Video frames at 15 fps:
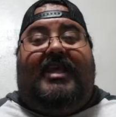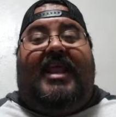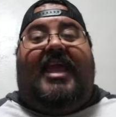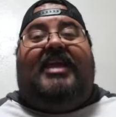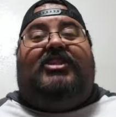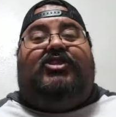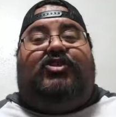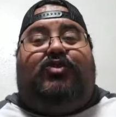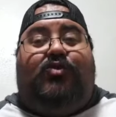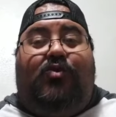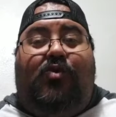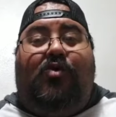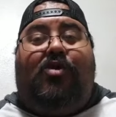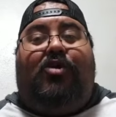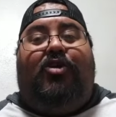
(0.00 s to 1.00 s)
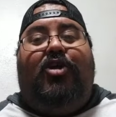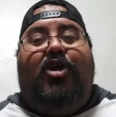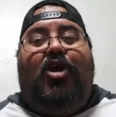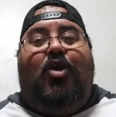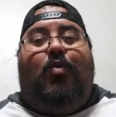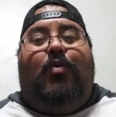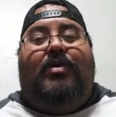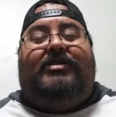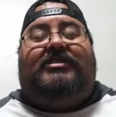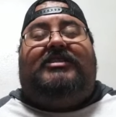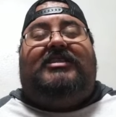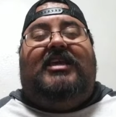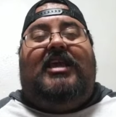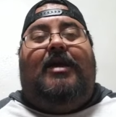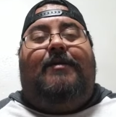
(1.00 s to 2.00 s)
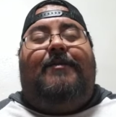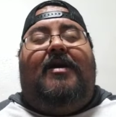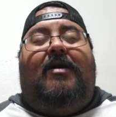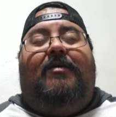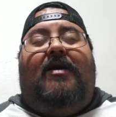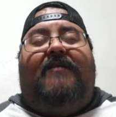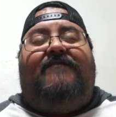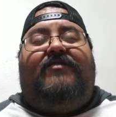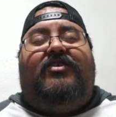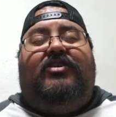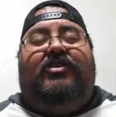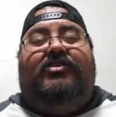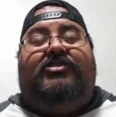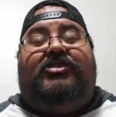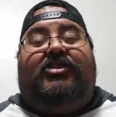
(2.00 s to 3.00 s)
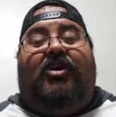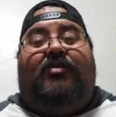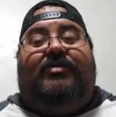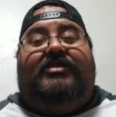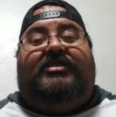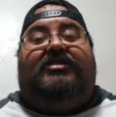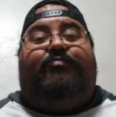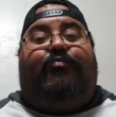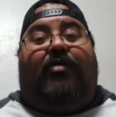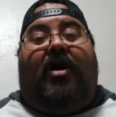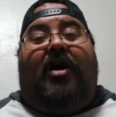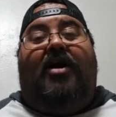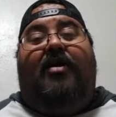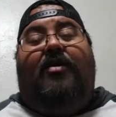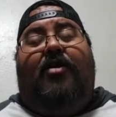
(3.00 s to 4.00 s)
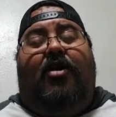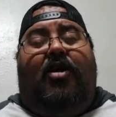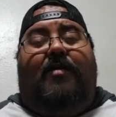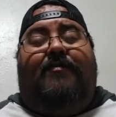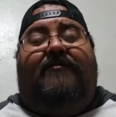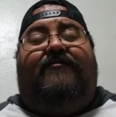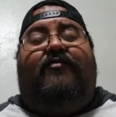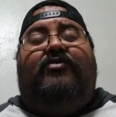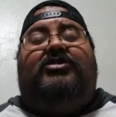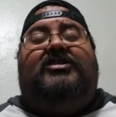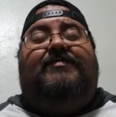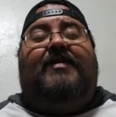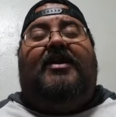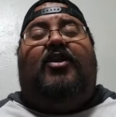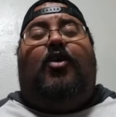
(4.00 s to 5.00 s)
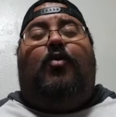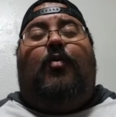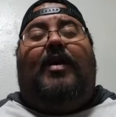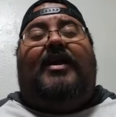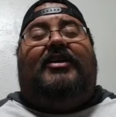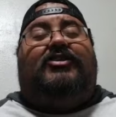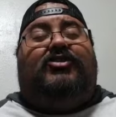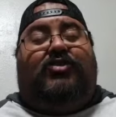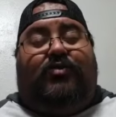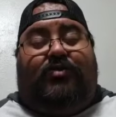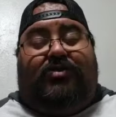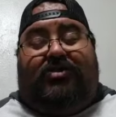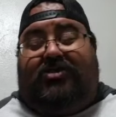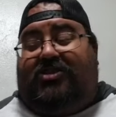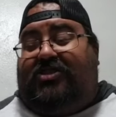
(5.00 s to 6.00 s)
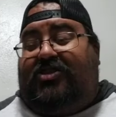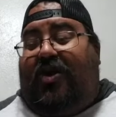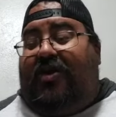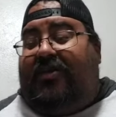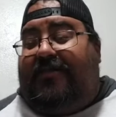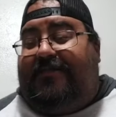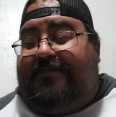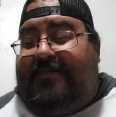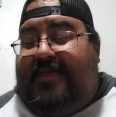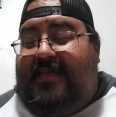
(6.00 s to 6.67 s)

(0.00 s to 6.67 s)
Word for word: did a tour with CMLL a few years ago. This is prior before she made her way to stardom.